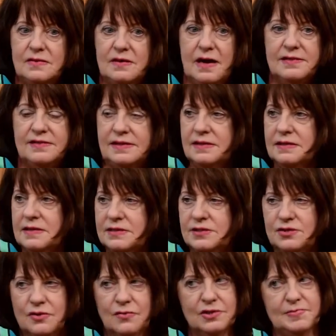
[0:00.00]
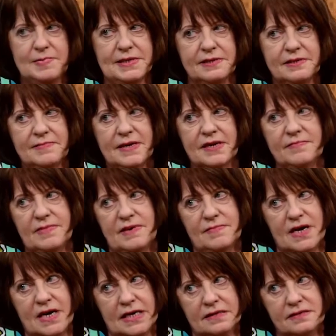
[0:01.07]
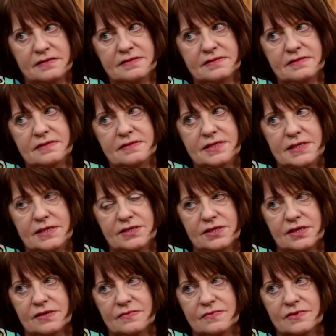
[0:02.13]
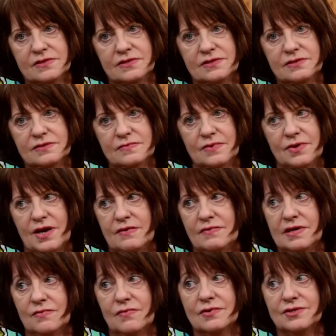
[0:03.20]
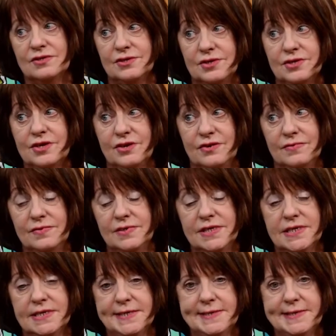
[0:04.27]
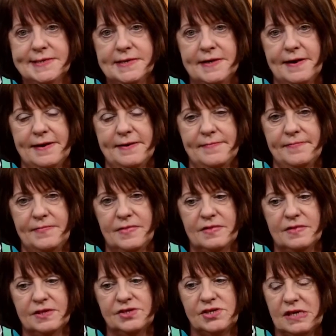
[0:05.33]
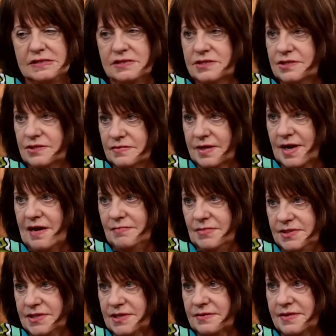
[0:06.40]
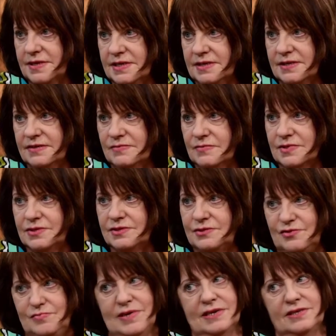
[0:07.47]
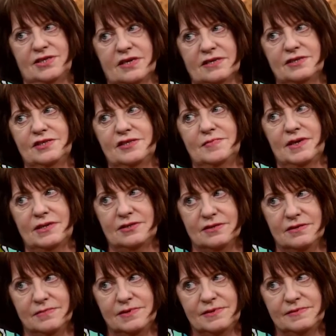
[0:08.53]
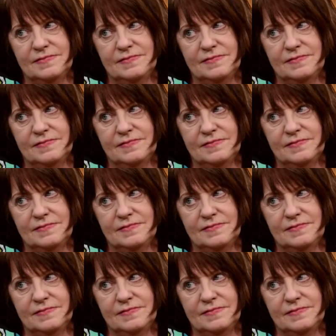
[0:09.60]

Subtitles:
I think it had always been at the back of my mind that teaching was what I really wanted to do. The chance to do a Cambridge degree was too big a chance to pass up.